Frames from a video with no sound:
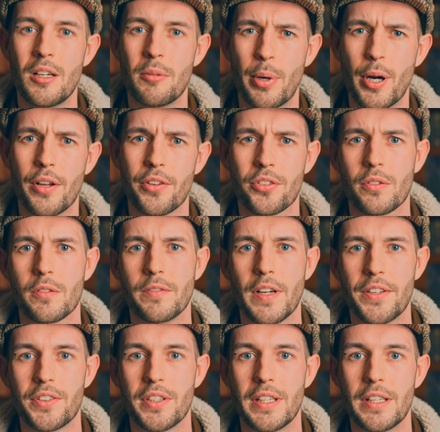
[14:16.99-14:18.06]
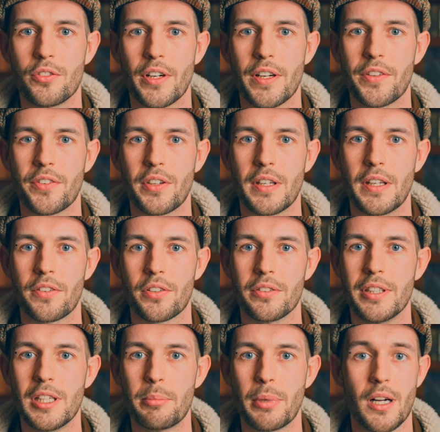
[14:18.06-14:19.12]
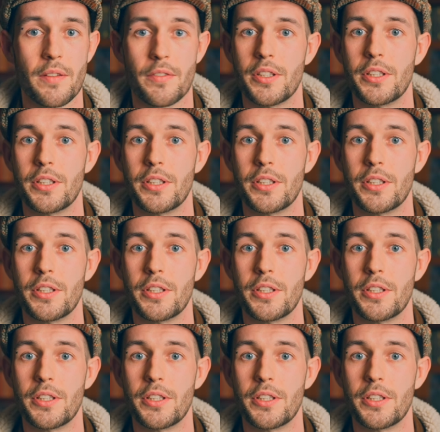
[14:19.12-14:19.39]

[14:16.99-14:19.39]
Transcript: personal vested interest in this career path.